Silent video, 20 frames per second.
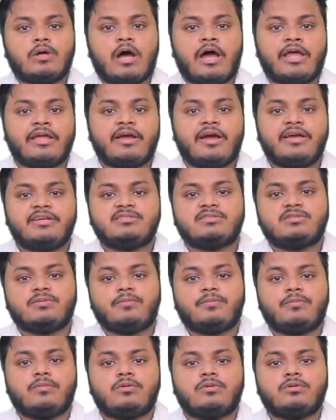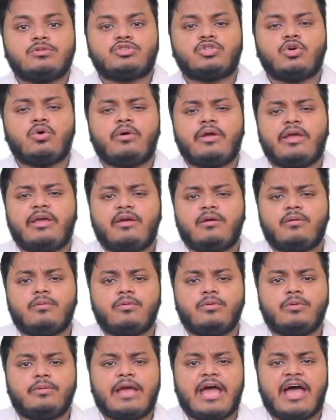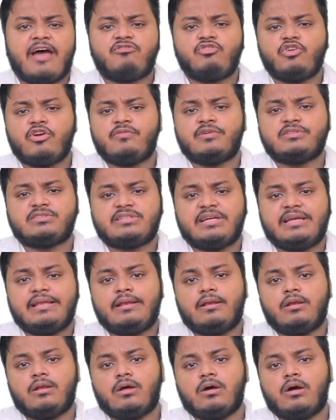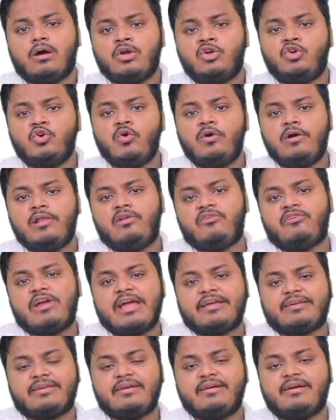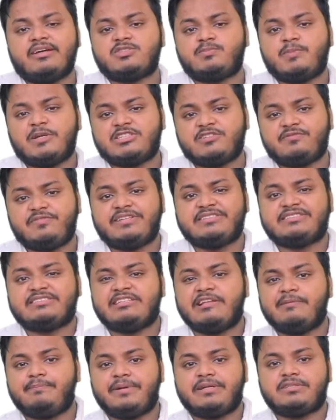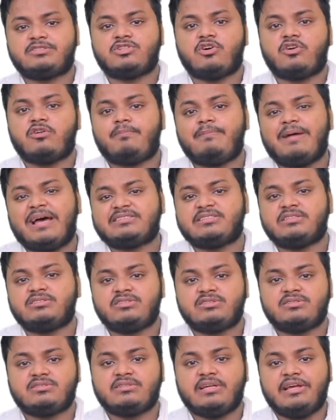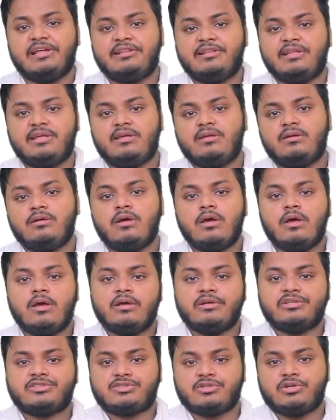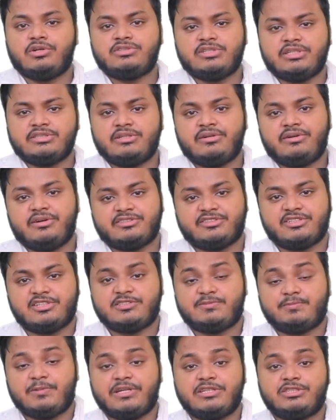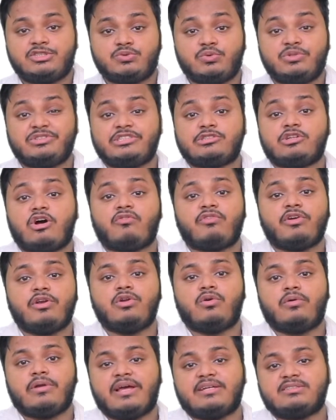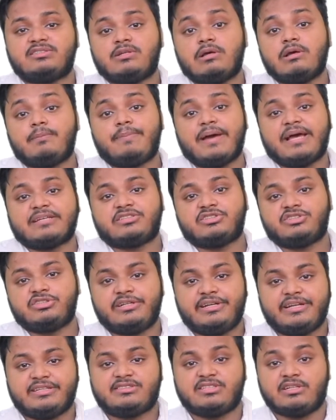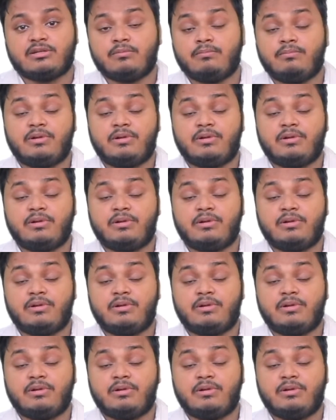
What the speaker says: Hi guys, so have you ever seen Google ranking a specific snippets or passages in the search engine results page, which is often known as passage indexing?